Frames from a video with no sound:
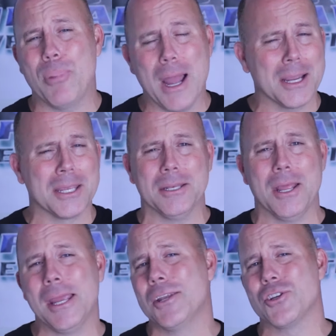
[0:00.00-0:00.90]
back
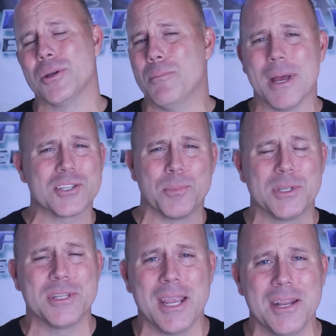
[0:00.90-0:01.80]
in ancient
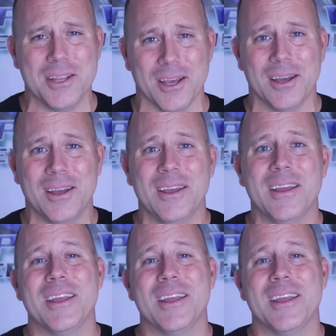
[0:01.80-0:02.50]
Mesopotamia,